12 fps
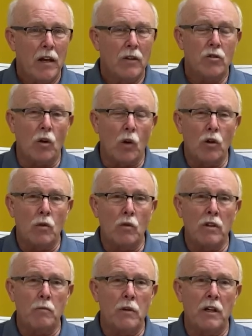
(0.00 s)
So Luke
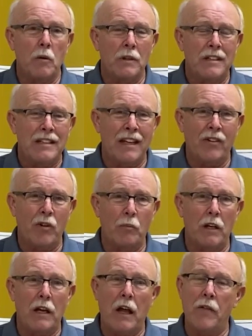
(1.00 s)
would have been a
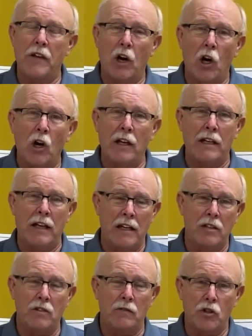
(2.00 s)
participant in the early
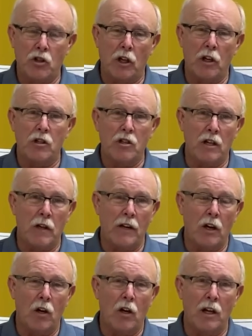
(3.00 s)
days of the church and in
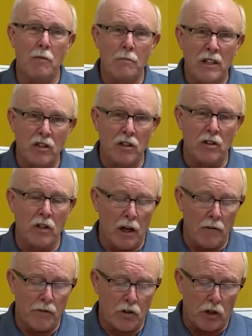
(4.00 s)
the early mission
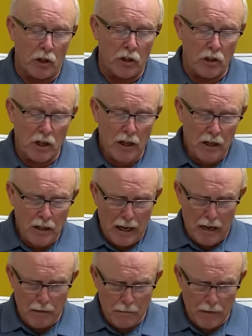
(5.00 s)
of the church,
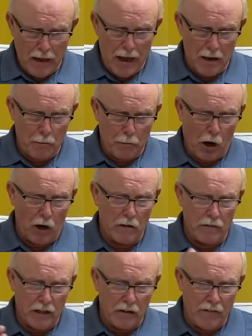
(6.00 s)
and part
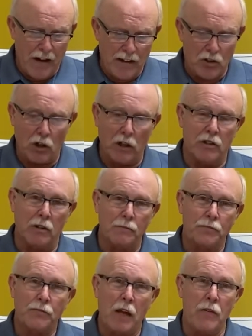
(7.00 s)
of the evangelism
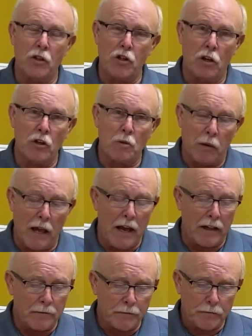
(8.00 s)
and the church
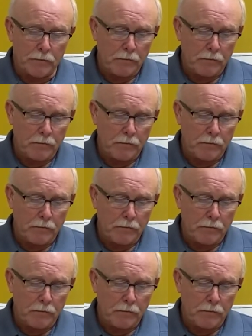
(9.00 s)
planting